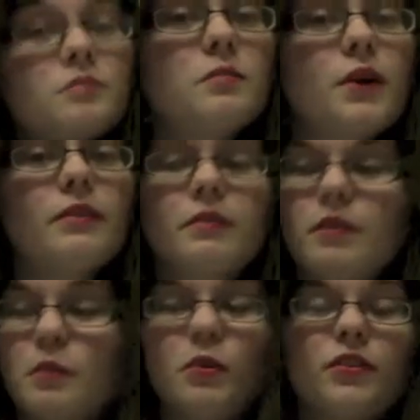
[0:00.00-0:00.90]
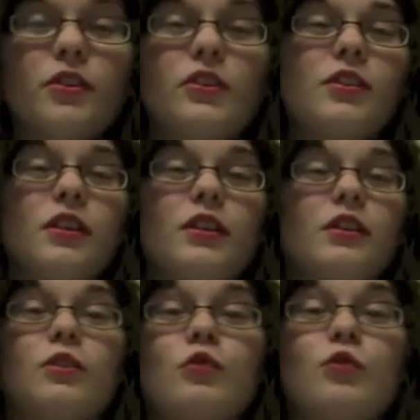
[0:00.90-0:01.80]
But books are like
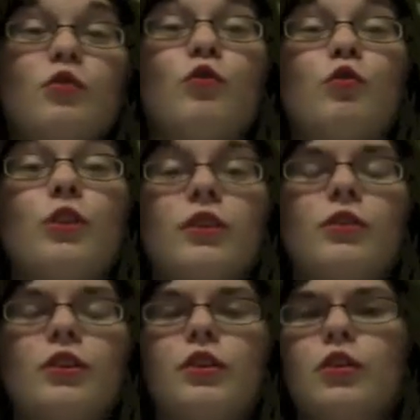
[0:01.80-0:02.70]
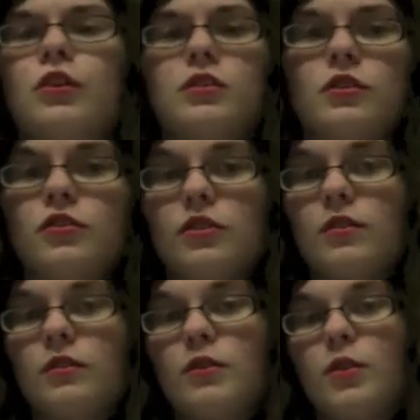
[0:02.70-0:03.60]
in really, really good condition,
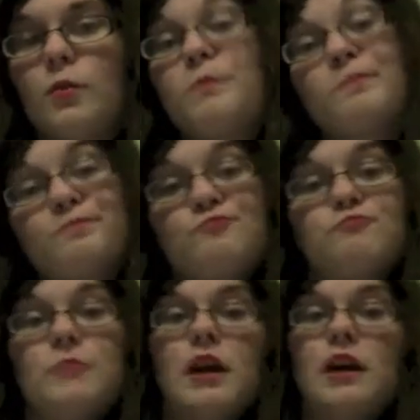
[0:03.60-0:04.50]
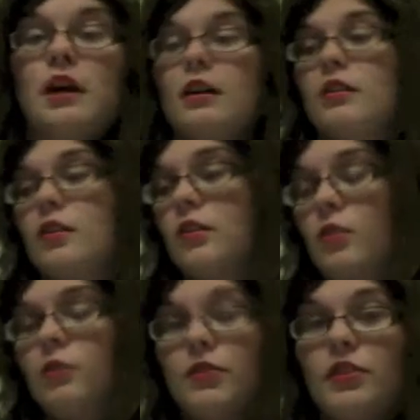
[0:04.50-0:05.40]
so.
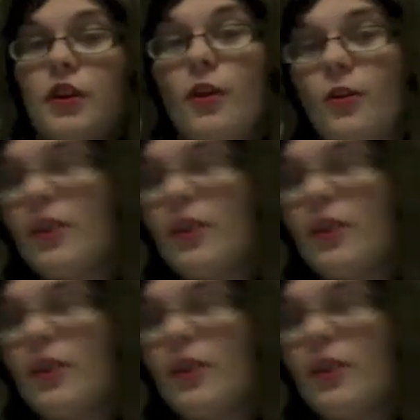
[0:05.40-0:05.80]
What the hell?